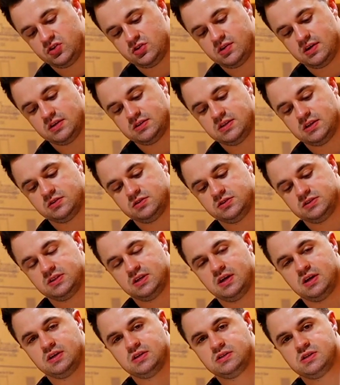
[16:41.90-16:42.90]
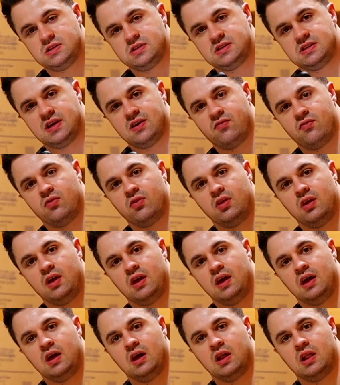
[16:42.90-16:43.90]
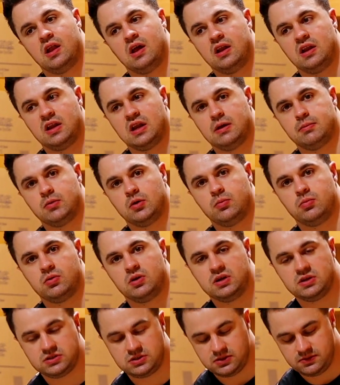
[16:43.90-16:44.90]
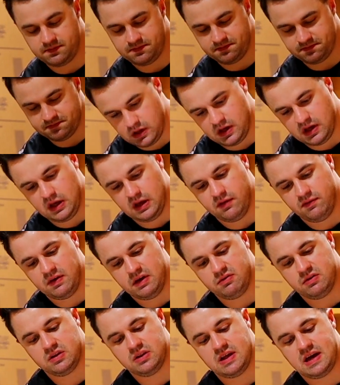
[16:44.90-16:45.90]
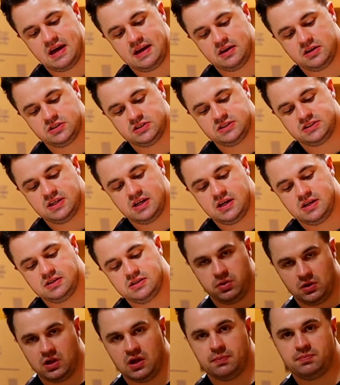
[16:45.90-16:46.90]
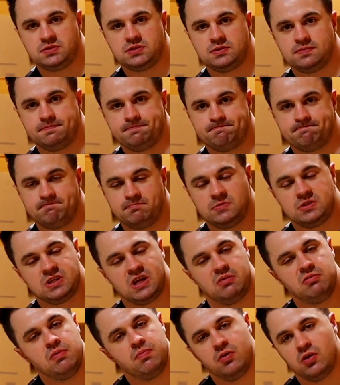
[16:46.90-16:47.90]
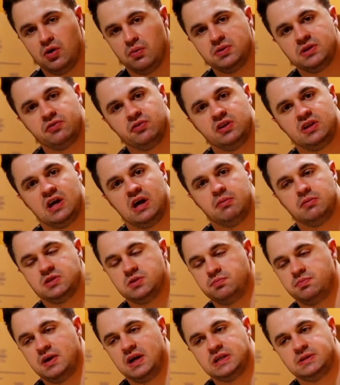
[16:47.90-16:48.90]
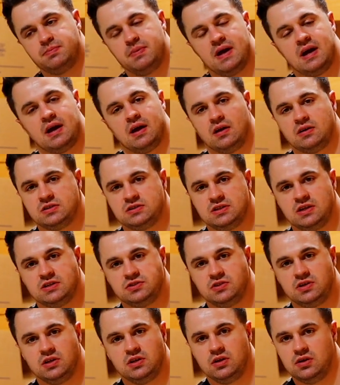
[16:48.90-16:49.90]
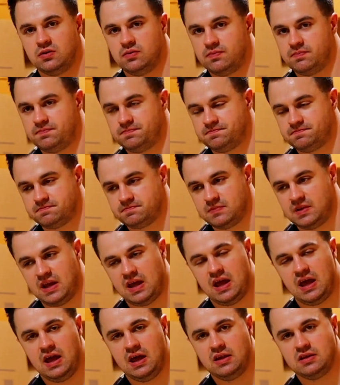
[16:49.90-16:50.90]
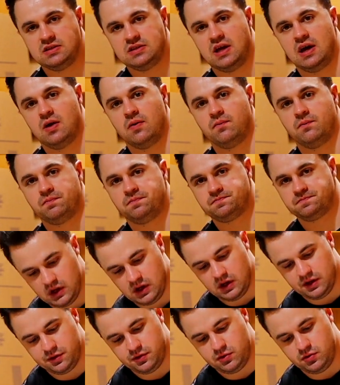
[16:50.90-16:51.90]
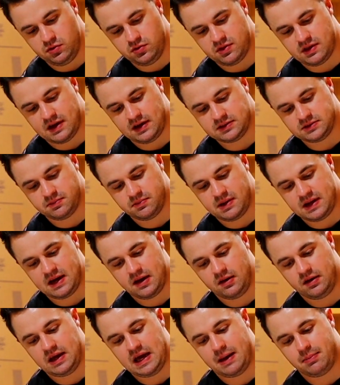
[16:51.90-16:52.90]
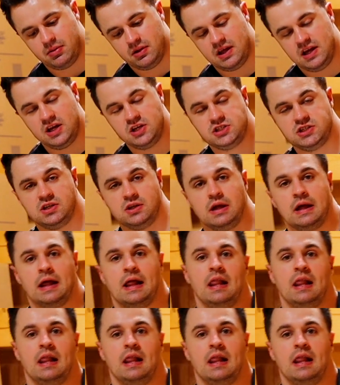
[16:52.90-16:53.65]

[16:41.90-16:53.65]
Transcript: chest exercise? Definitely incline dumbbell press. Favorite lat exercise? Pull-ups. It's going to be pull-ups every time. It's the best back exercise you can do, hands down. 2,000 pound application.